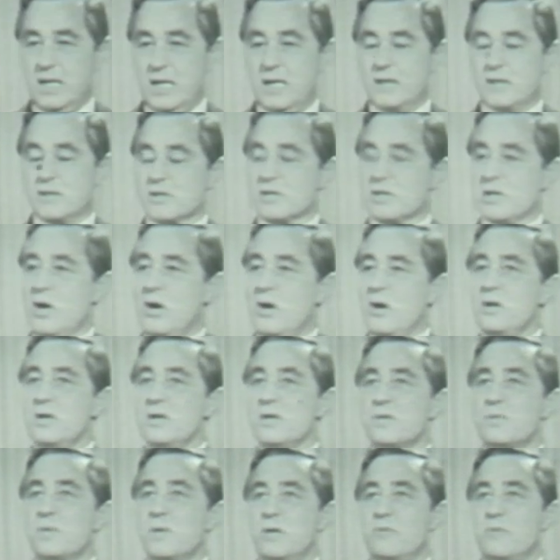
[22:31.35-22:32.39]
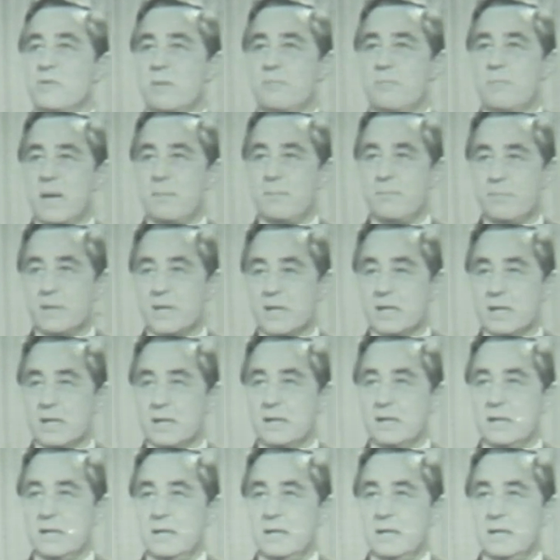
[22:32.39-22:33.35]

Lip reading: And as long as we remember